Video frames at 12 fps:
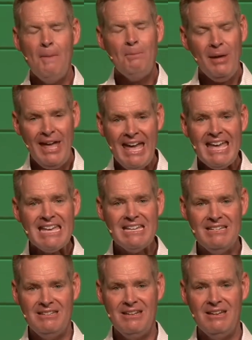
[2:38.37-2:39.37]

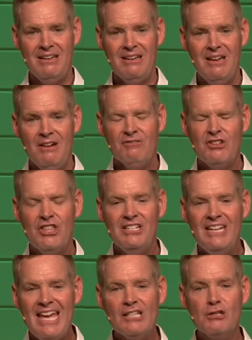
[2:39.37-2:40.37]
paid for the
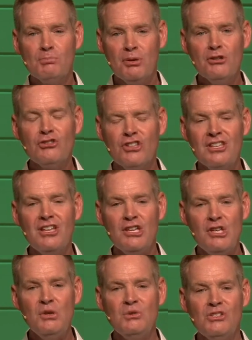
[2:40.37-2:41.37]
next person that
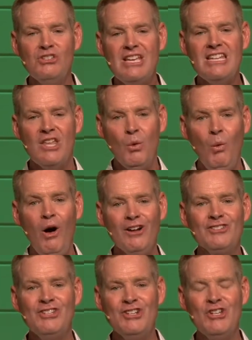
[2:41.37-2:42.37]
you see that
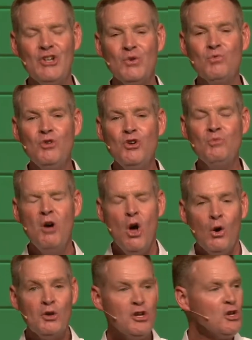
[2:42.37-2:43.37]
walks into your room
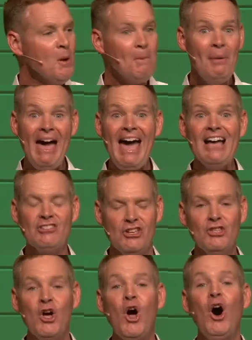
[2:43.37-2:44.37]
or that you pass
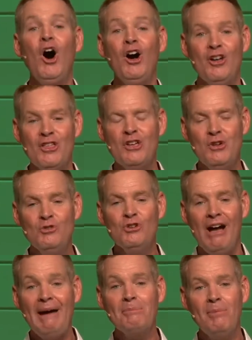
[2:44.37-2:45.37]
in the car that you
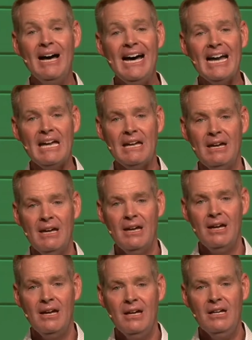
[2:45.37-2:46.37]
drive by,
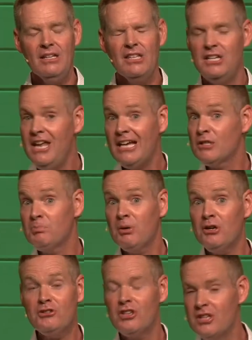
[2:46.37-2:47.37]
the next
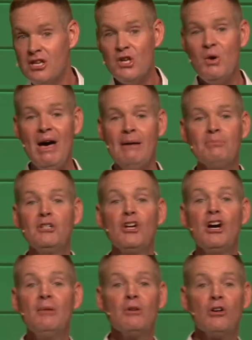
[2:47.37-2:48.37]
person that you happen to
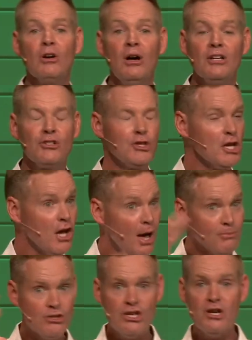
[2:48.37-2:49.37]
come across or that
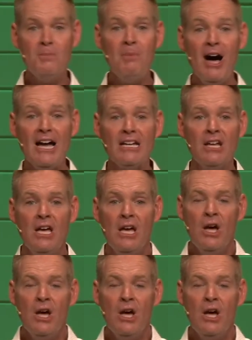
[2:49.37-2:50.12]
comes to your mind.